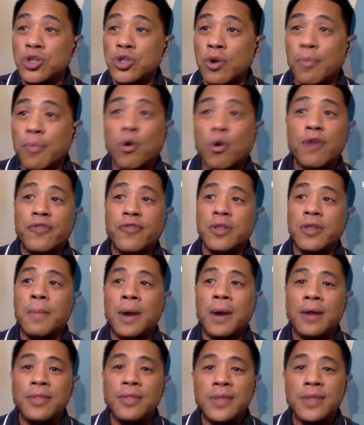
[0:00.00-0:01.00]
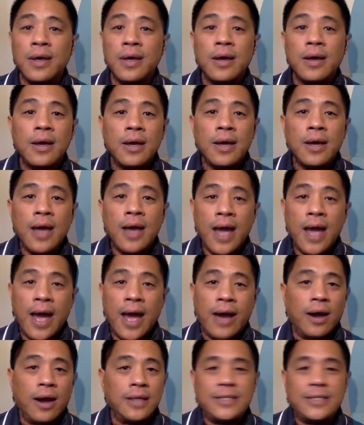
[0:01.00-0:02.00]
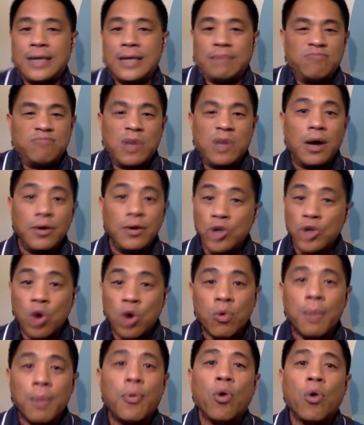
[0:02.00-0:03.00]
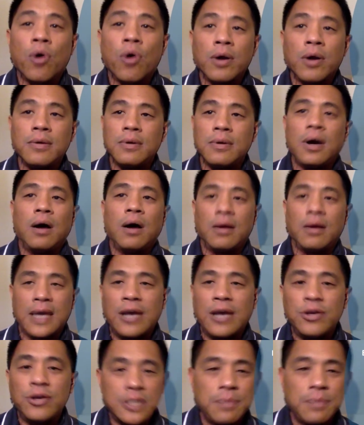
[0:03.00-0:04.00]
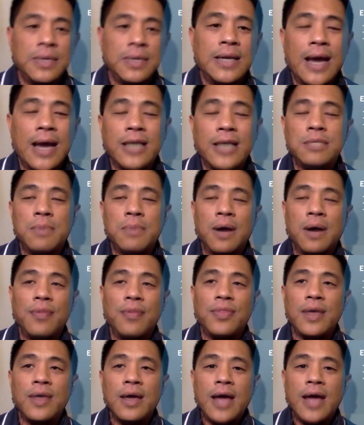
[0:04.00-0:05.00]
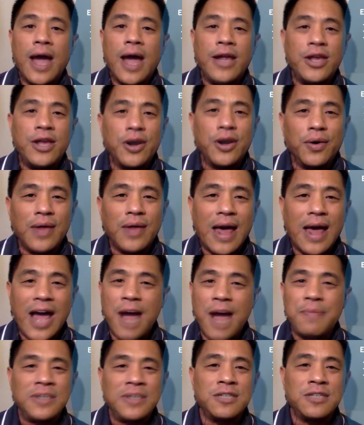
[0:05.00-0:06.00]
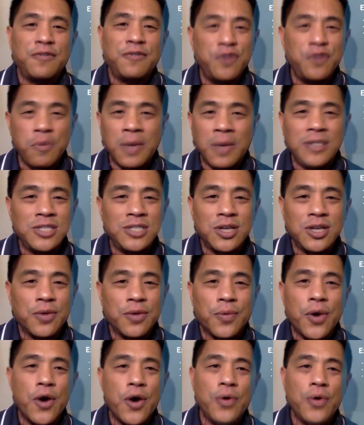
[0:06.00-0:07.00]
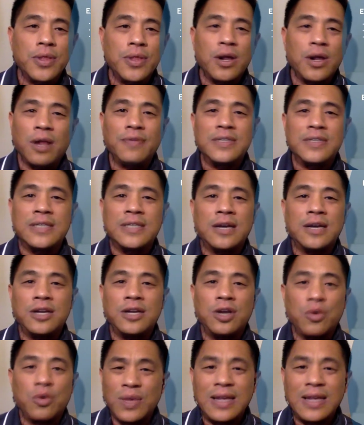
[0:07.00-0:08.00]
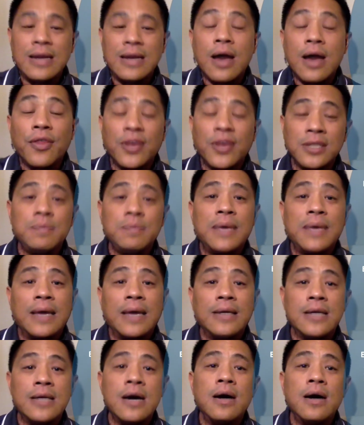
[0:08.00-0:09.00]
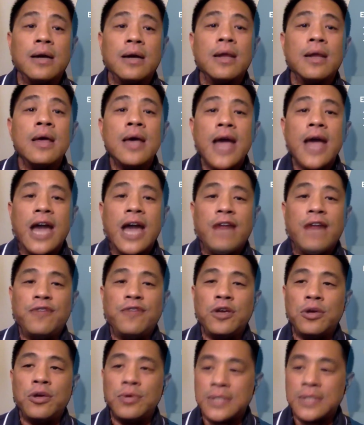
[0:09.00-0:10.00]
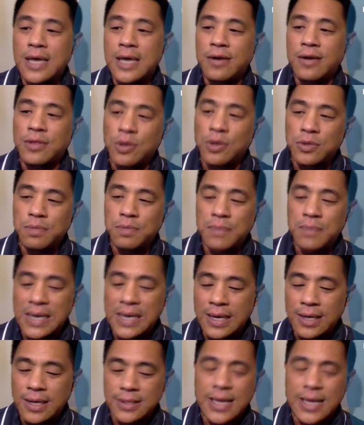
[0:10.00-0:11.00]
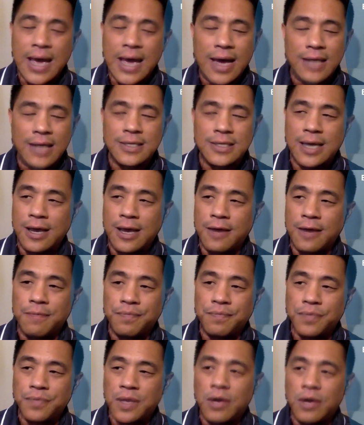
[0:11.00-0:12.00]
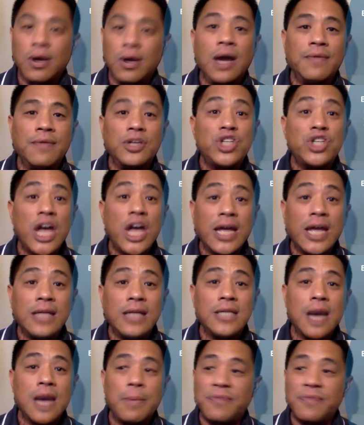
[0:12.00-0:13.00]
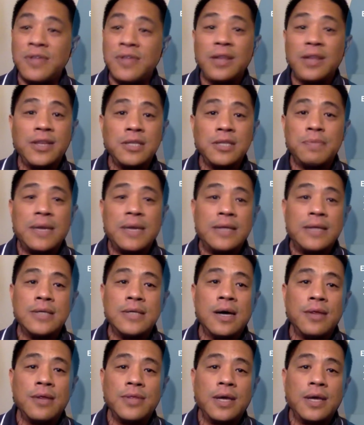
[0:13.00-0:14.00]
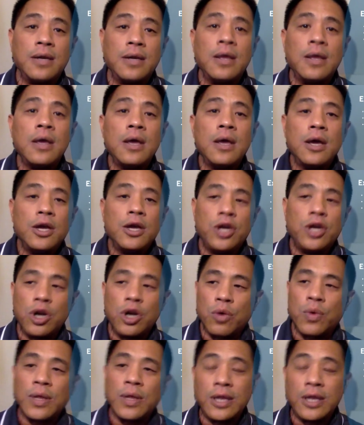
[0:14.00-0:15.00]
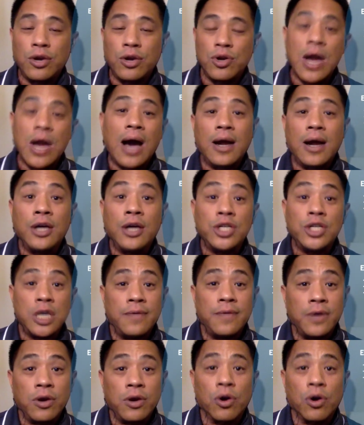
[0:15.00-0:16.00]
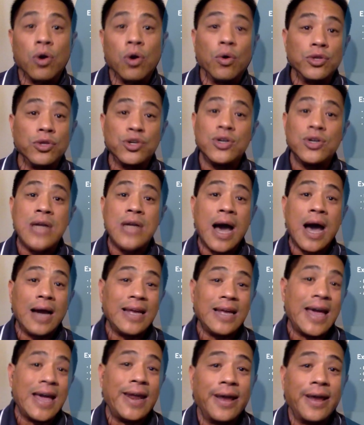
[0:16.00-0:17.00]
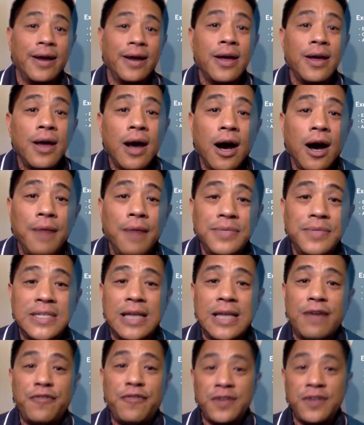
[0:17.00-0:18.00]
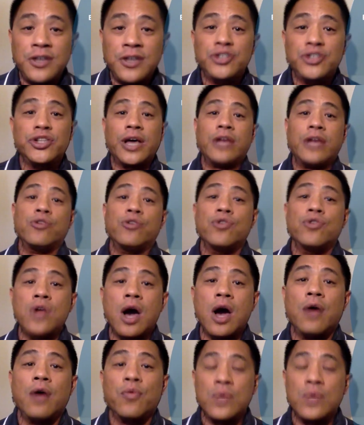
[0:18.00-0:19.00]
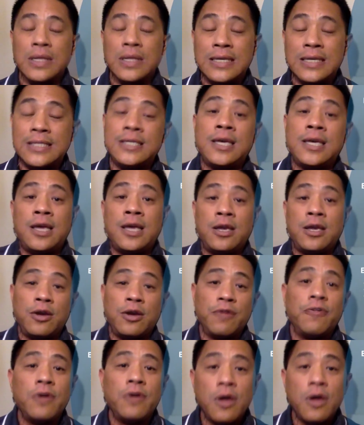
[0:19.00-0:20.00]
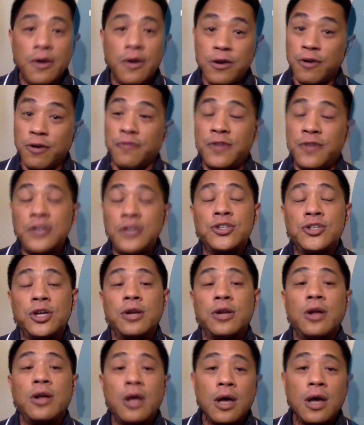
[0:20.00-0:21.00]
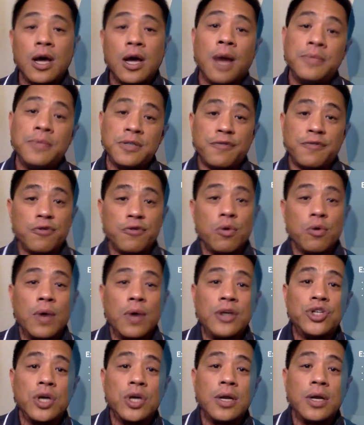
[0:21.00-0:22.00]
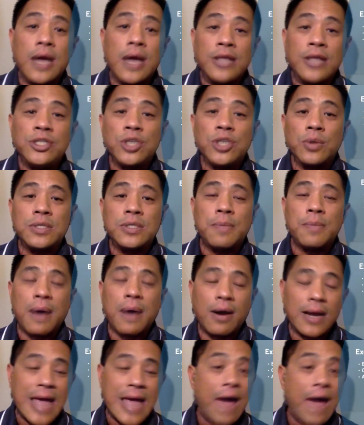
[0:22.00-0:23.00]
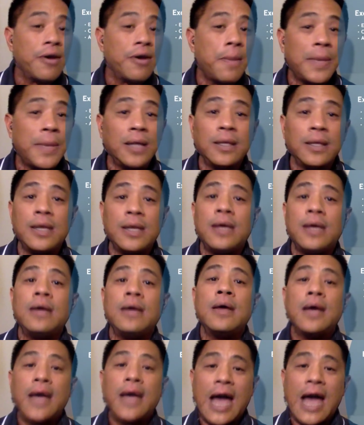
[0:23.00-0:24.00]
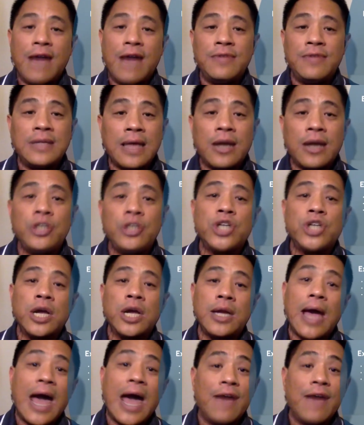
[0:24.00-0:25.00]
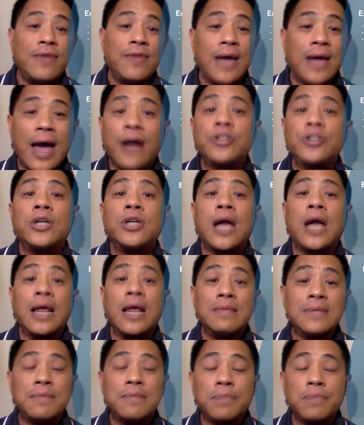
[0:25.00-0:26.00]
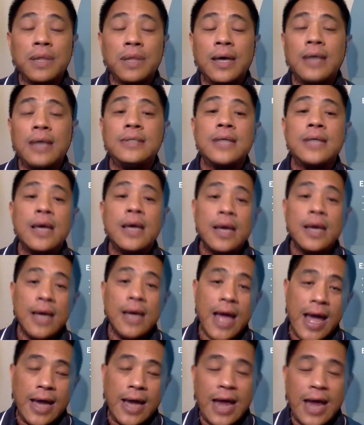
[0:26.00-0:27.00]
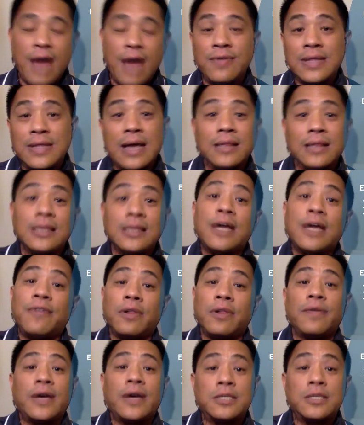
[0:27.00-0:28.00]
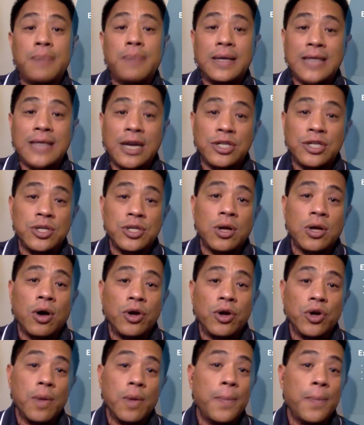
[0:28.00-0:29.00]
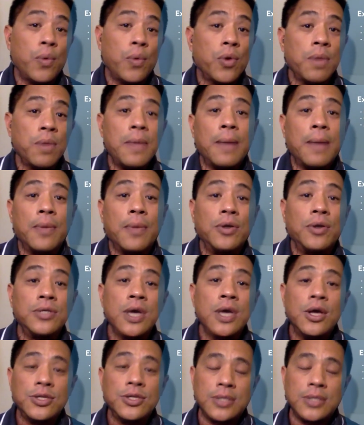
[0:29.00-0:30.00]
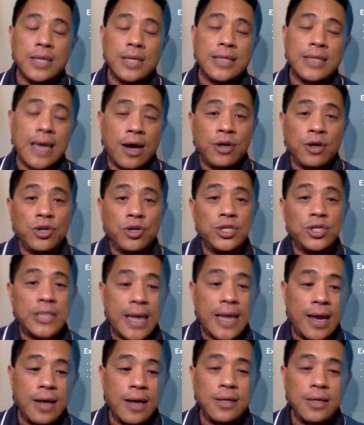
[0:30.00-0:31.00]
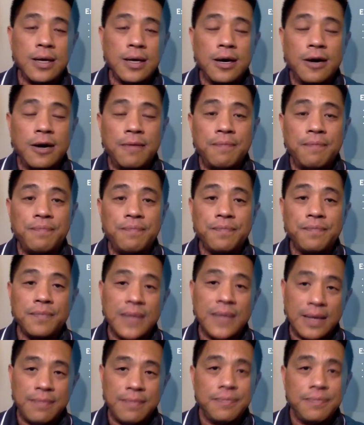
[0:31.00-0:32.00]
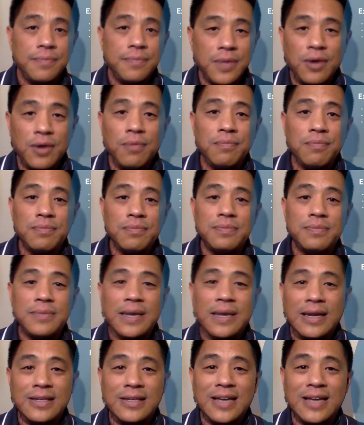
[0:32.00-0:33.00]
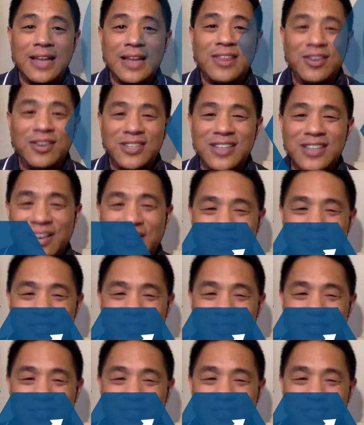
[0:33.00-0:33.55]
report for the month? And I say, no report. I'll get you something next month. And that happens a few months in a row, and then all of a sudden, really nothing's being done. And if you use those meetings as a kind of a check-in time, if nothing's being done, then really you're not achieving your goals. You're not getting to that finish line. You're not really seeing your vision come to fruition. And so it's about accountability, having that agenda, having action items in place, and having that level of expectation on your board members so that they understand that they need to get their stuff